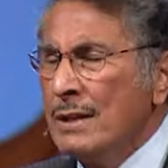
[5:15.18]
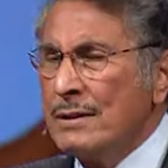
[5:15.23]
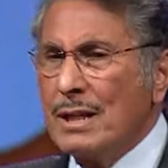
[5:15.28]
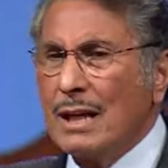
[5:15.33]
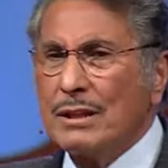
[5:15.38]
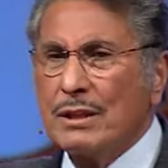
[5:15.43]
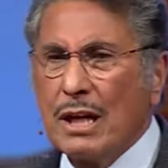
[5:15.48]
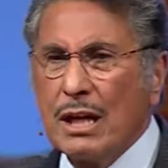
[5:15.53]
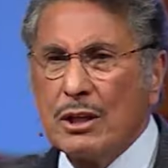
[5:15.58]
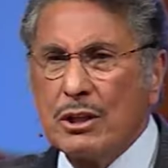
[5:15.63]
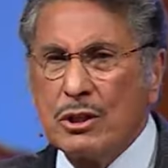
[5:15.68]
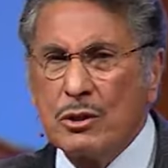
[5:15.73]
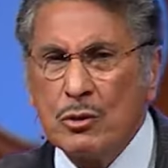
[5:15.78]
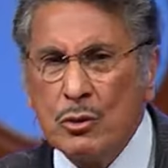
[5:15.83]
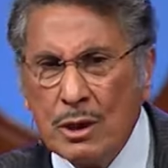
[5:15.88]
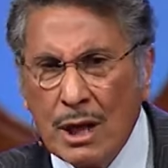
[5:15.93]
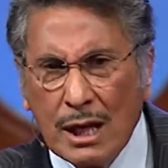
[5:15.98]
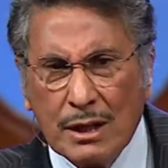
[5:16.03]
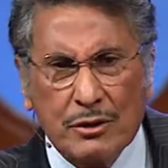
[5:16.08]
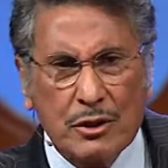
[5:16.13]
that they do
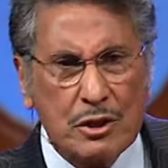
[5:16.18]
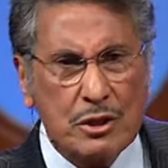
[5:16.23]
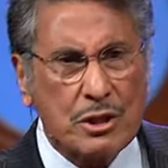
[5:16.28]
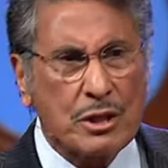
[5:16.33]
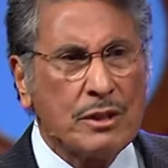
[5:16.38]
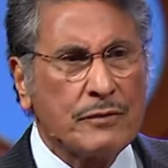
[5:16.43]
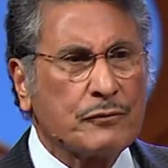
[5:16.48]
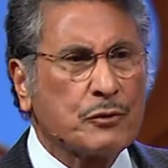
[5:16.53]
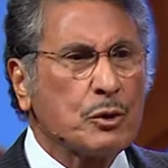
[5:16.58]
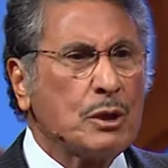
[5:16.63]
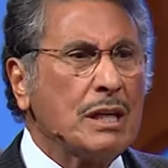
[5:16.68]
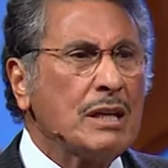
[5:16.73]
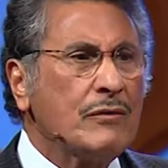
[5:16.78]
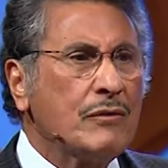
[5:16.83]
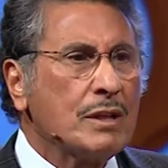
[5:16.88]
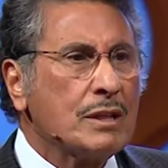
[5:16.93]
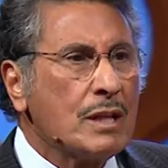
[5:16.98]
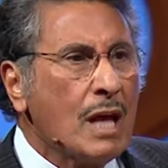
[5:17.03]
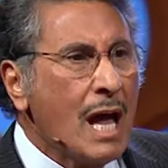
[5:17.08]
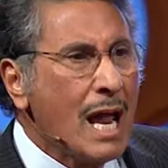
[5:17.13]
not deserve to
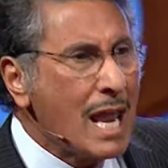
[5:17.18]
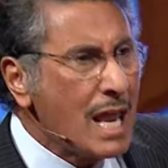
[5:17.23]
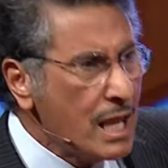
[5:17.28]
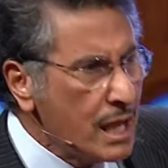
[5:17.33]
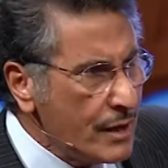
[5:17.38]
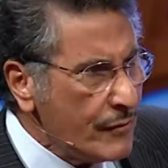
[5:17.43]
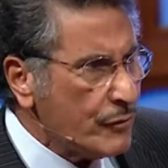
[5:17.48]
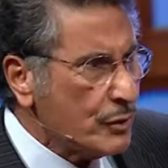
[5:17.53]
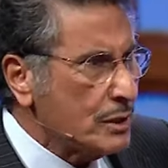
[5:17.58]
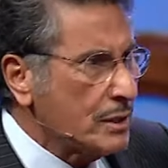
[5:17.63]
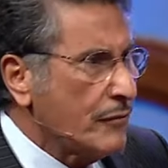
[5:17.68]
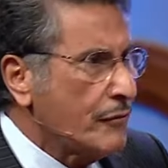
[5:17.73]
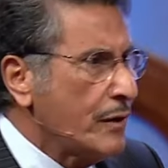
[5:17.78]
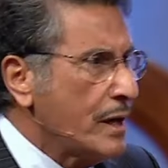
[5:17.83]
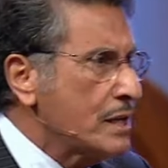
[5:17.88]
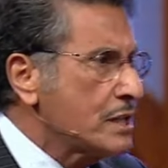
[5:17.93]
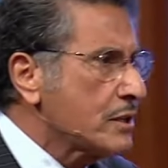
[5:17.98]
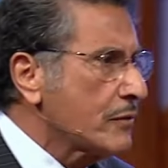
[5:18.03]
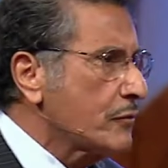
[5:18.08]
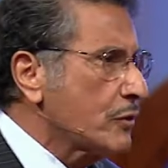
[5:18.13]
even live on the
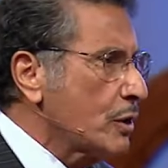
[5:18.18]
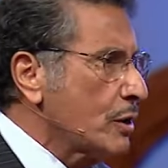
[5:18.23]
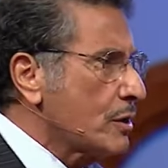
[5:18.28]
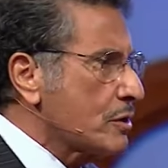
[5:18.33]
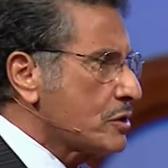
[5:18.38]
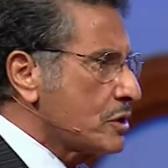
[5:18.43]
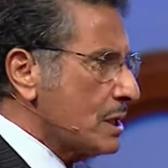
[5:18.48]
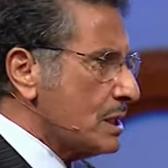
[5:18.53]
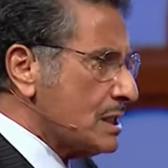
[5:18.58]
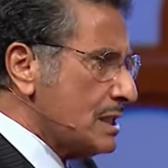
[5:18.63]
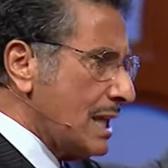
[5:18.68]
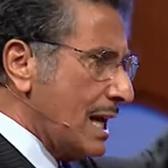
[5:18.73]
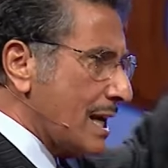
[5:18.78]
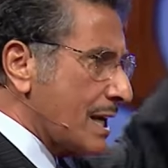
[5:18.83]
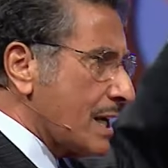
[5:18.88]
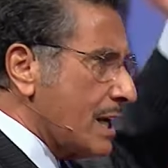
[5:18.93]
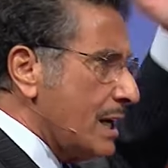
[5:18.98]
face of the earth, just like